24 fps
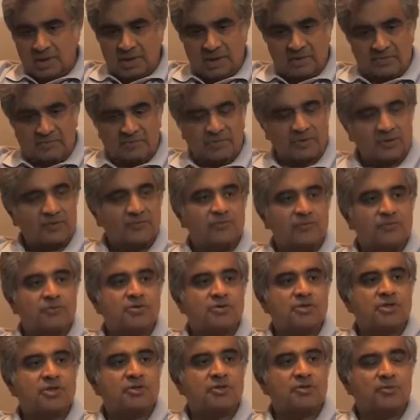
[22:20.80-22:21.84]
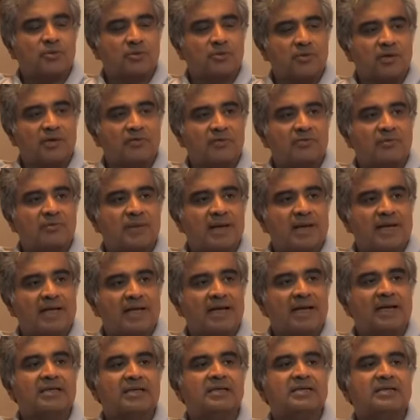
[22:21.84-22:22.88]
and for the future you provide for bank
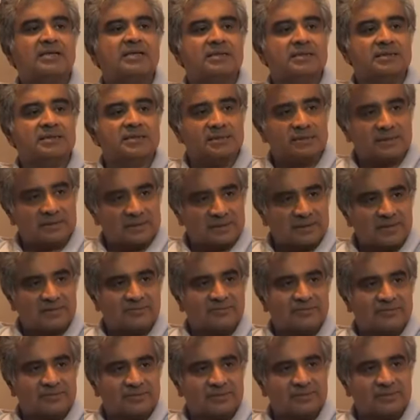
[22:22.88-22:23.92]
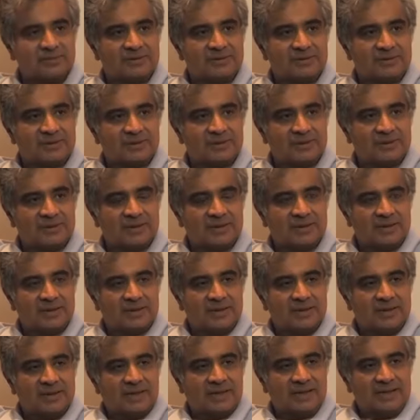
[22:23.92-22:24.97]
guarantees and stuff.
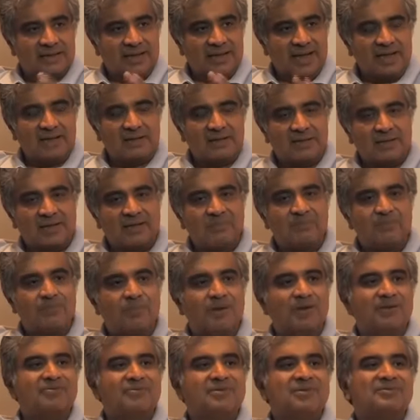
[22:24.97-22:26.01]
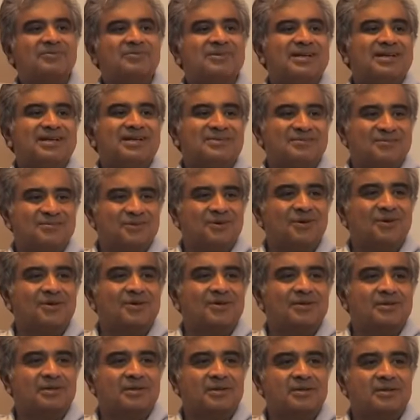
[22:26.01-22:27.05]
And that then paved the way
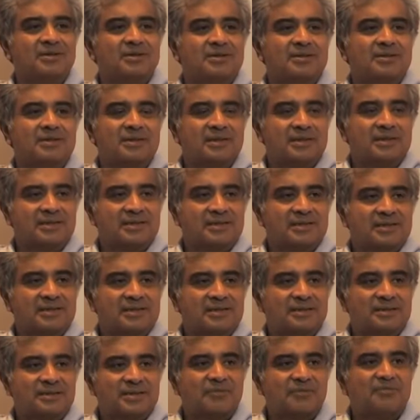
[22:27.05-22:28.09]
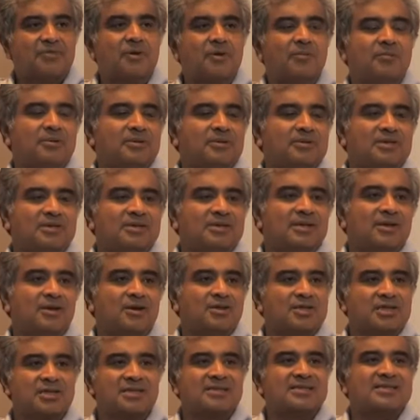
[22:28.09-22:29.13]
for reform because then the
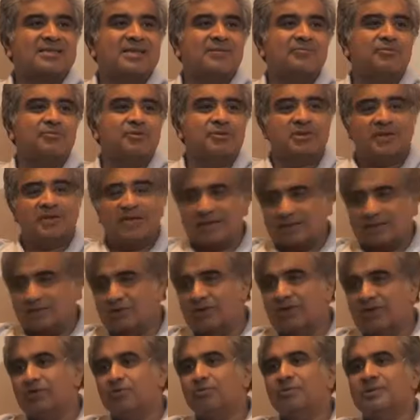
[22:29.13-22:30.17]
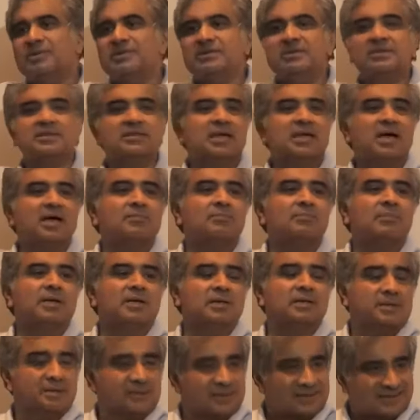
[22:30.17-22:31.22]
logical step was that mm. actually you must
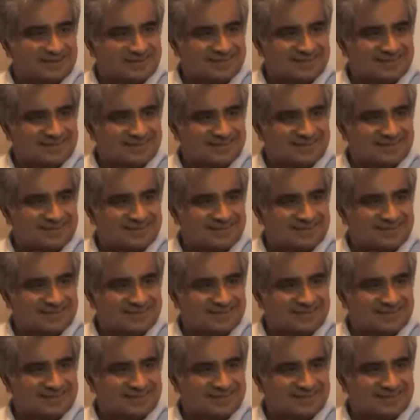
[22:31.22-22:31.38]
unbundle